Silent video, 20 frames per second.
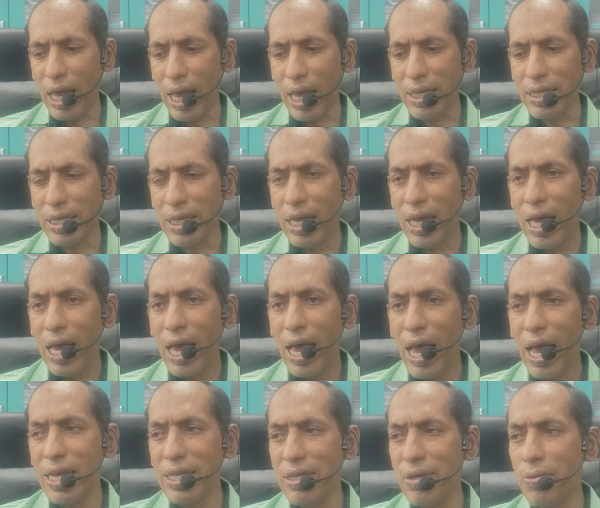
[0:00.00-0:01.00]
as
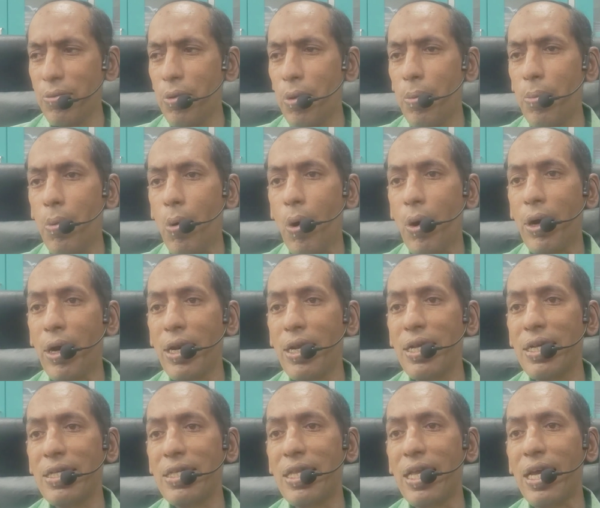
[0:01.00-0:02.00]
if the border
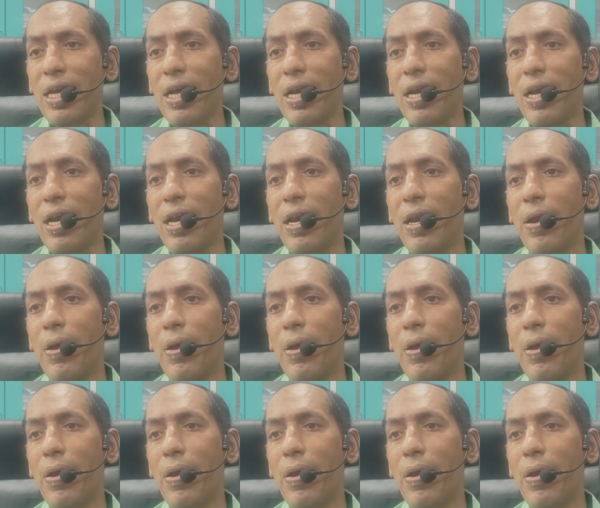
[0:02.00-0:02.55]
is thickened.